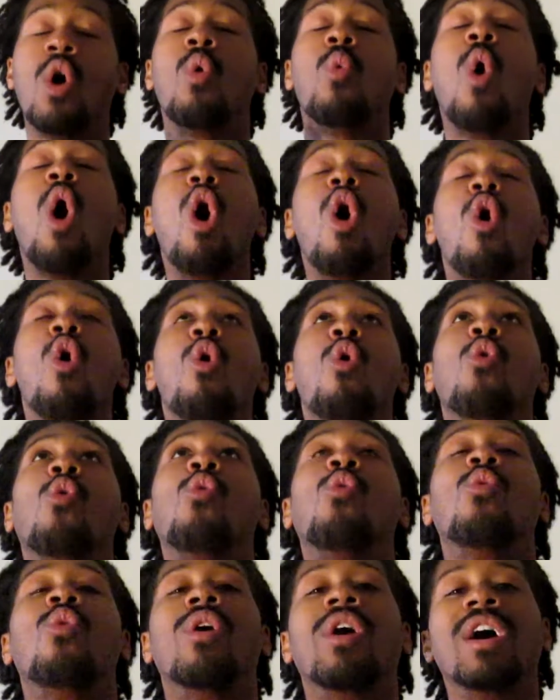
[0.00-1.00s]

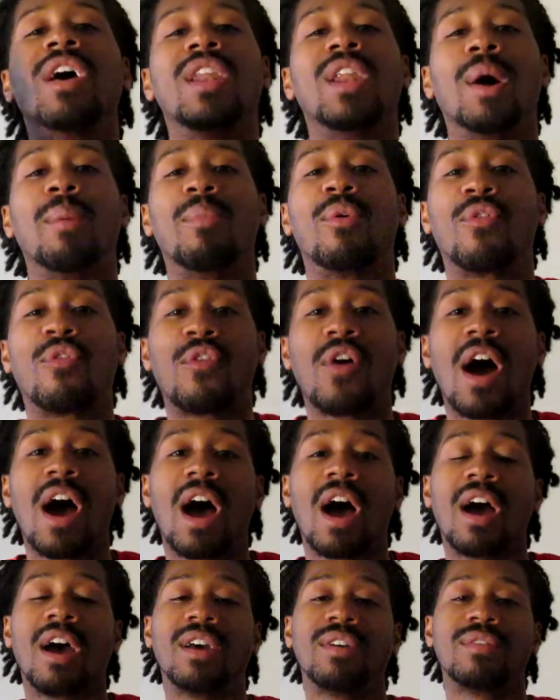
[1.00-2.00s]
Woo! Number
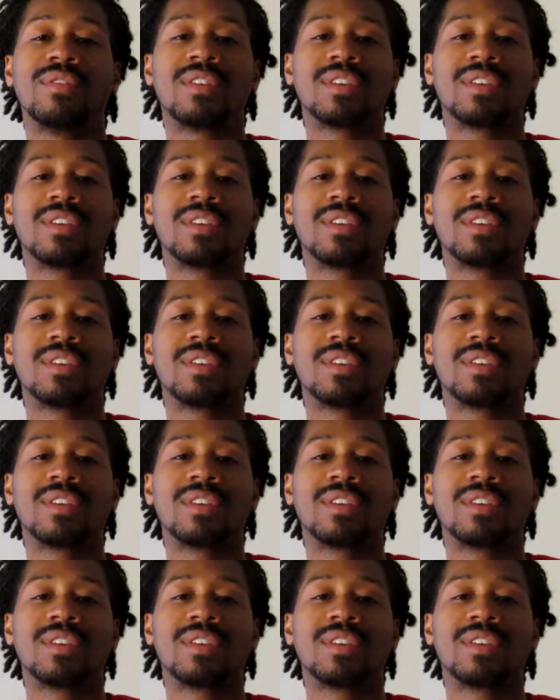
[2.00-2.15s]
5.